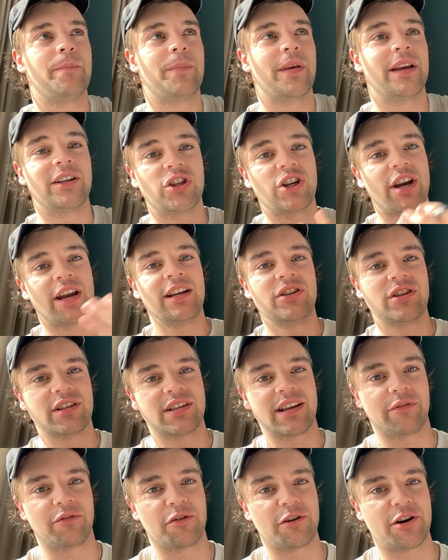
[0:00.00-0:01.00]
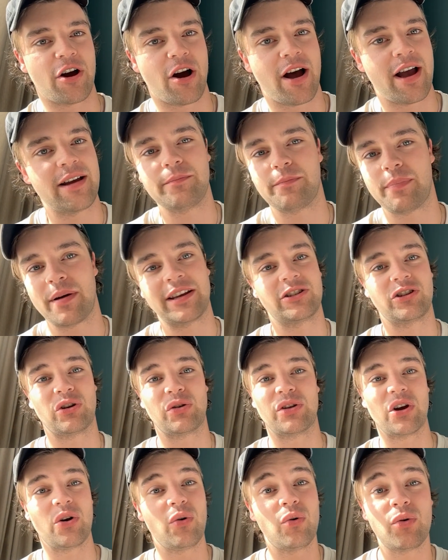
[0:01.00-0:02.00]
It changes every night based
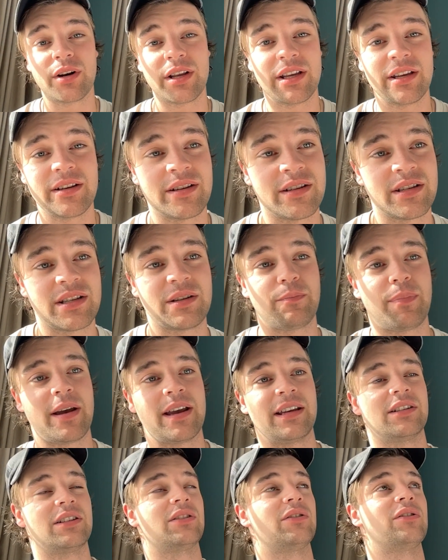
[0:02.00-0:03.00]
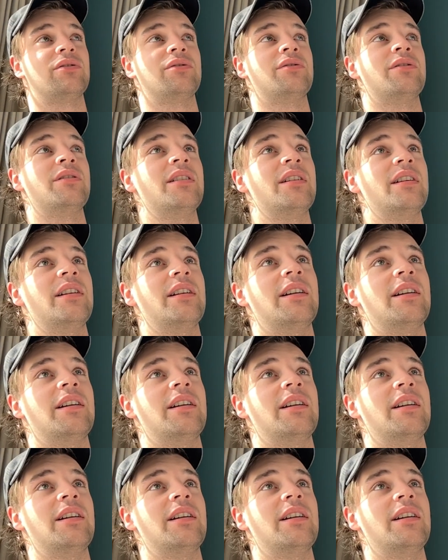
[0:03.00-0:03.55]
on the audience, based on